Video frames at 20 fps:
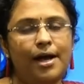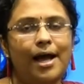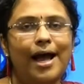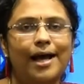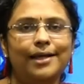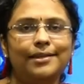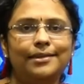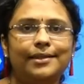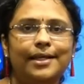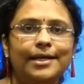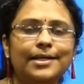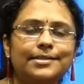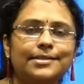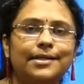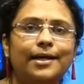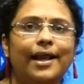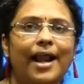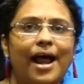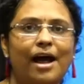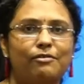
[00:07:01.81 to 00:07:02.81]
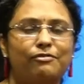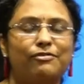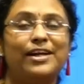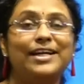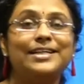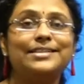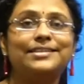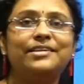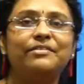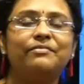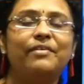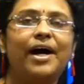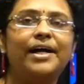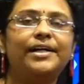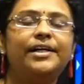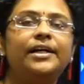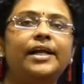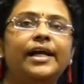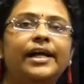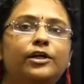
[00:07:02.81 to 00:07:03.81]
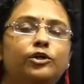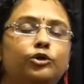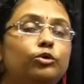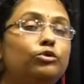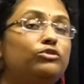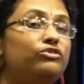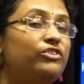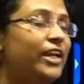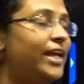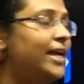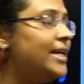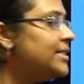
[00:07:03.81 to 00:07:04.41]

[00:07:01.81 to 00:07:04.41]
And this graph is divided into three